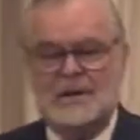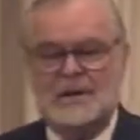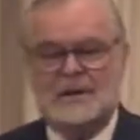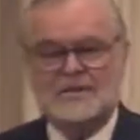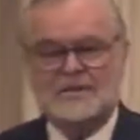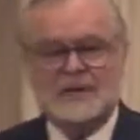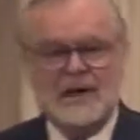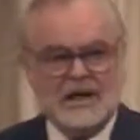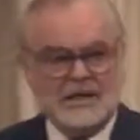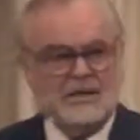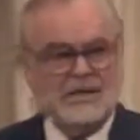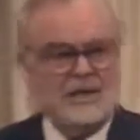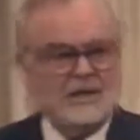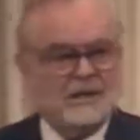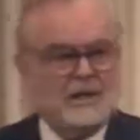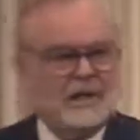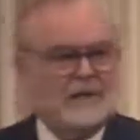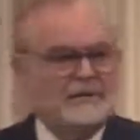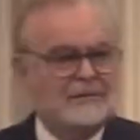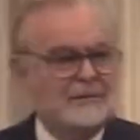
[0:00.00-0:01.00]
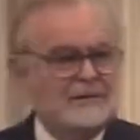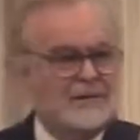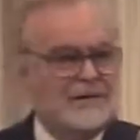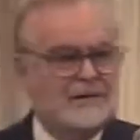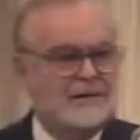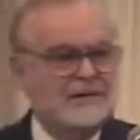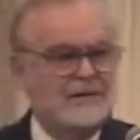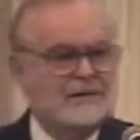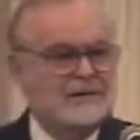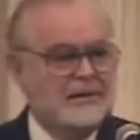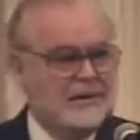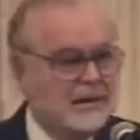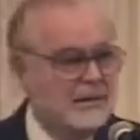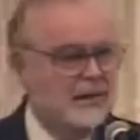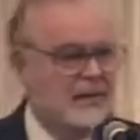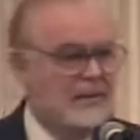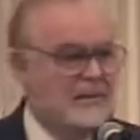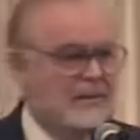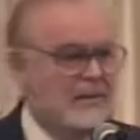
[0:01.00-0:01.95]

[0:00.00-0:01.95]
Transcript: a statement of the theory